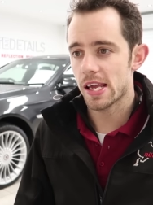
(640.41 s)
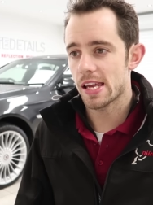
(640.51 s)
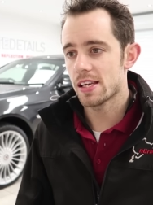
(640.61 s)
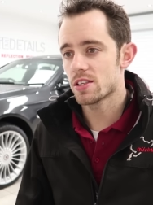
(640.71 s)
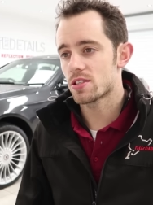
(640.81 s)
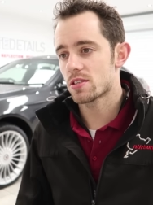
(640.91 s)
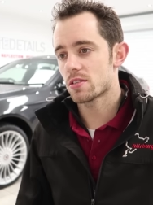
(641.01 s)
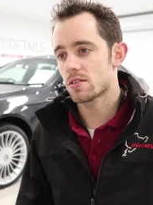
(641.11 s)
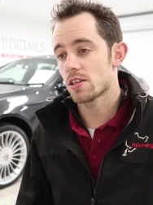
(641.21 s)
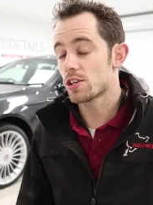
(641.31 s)

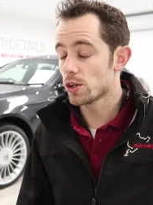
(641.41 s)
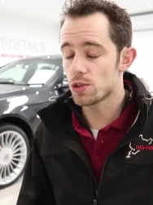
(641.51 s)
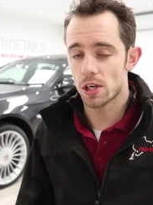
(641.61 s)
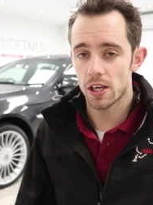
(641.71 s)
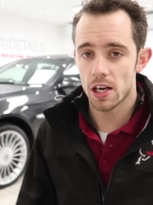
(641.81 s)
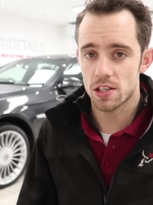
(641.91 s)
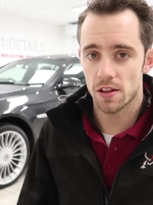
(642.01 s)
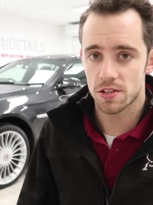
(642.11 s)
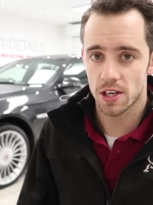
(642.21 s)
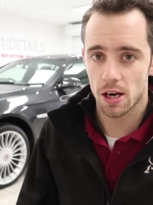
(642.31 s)
it's, it's usually
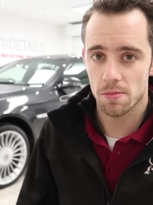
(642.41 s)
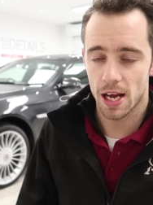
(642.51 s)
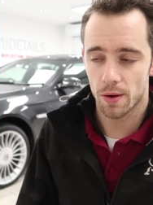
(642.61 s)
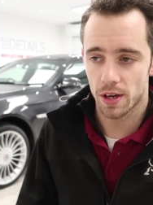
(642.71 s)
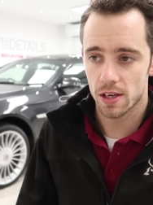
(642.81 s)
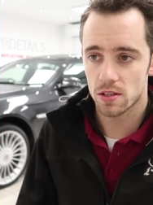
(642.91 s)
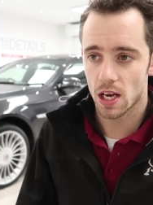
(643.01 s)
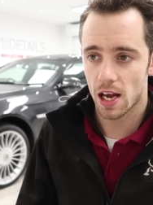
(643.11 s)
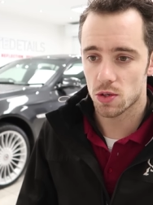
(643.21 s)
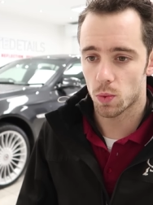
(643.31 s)
actually the same nowadays
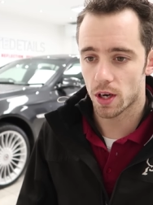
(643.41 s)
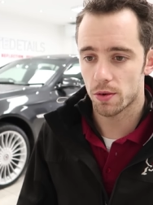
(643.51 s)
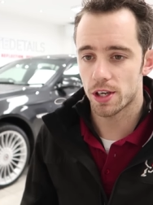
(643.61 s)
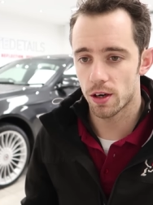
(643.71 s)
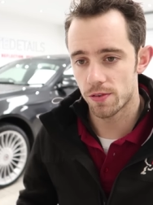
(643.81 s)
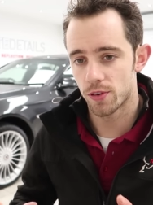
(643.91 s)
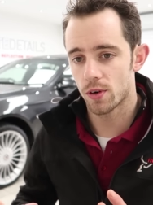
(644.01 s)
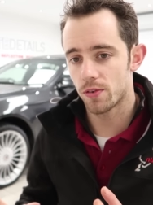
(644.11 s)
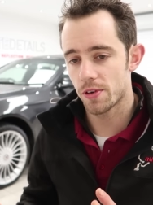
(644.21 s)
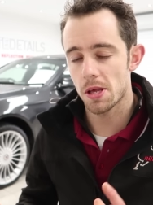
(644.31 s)
as what I'd go
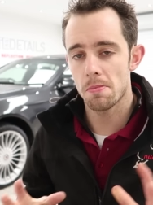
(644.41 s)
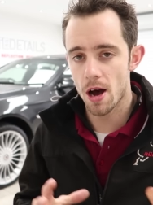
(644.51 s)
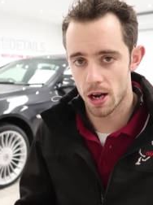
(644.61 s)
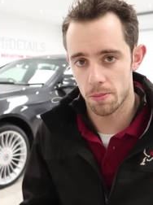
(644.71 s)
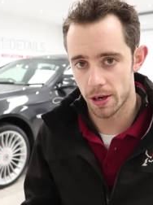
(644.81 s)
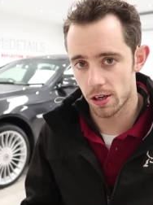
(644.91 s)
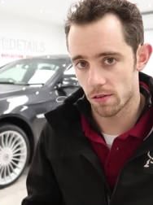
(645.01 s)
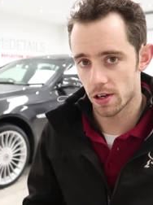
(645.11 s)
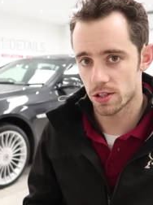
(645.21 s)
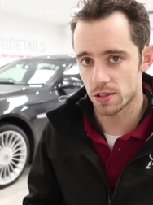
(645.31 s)
for for the minor paint
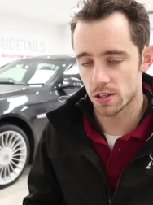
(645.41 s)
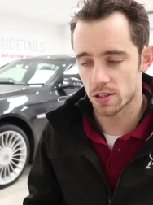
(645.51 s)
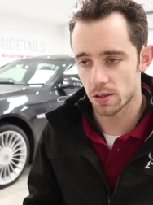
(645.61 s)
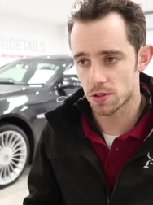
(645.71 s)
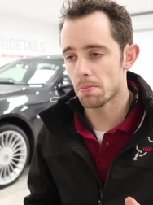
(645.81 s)
correction details.